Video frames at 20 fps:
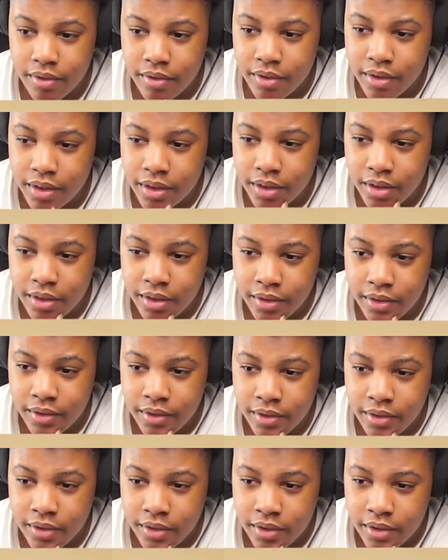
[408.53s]

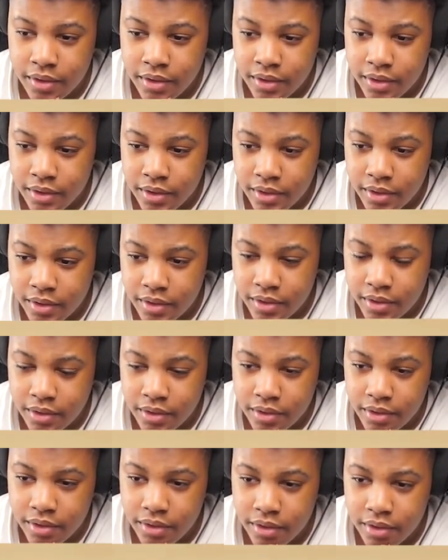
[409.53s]

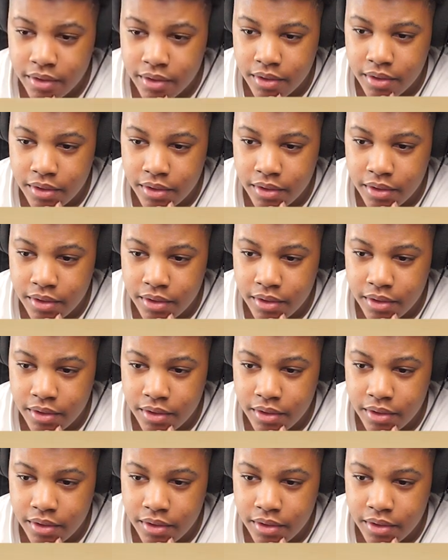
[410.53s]
The person shown says nothing.